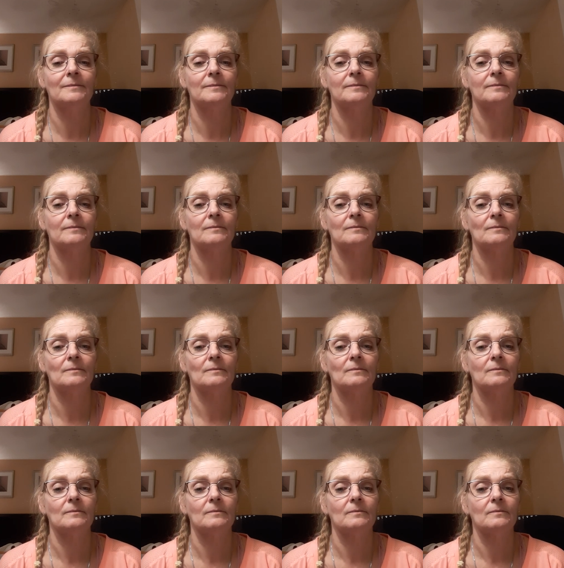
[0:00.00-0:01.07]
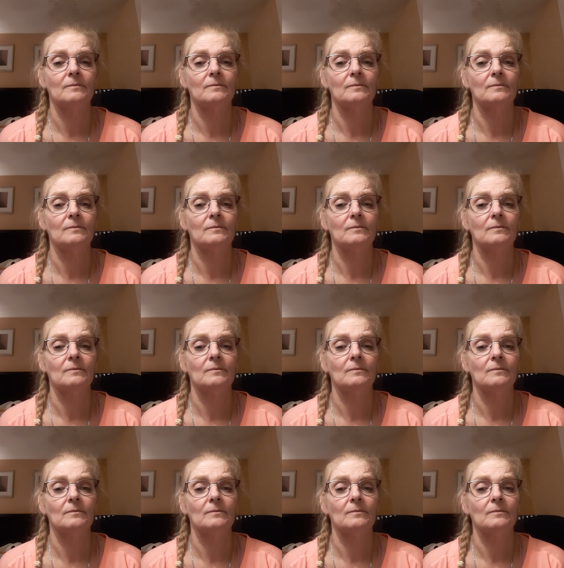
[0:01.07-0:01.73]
Nobody speaks.